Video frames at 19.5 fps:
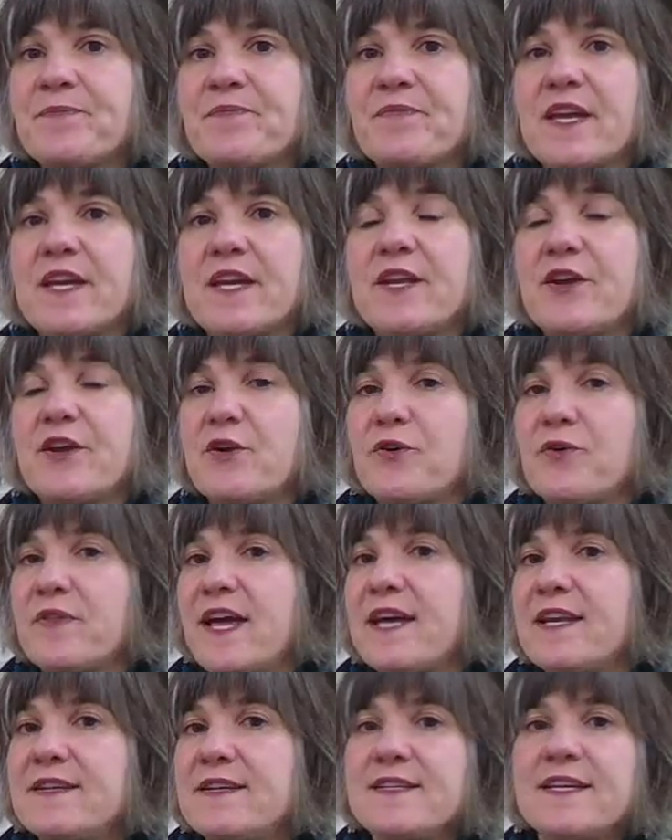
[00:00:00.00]

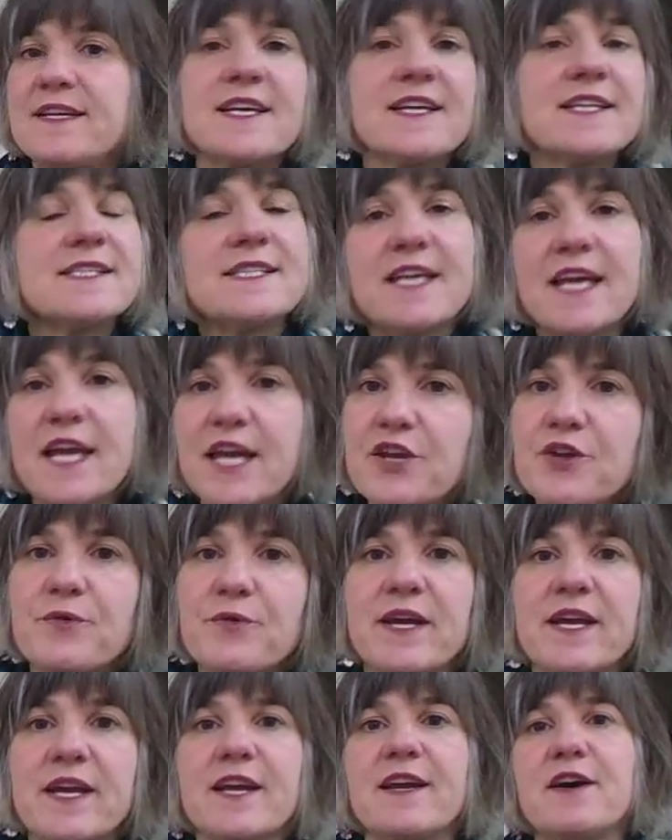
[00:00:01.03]
that is a continuing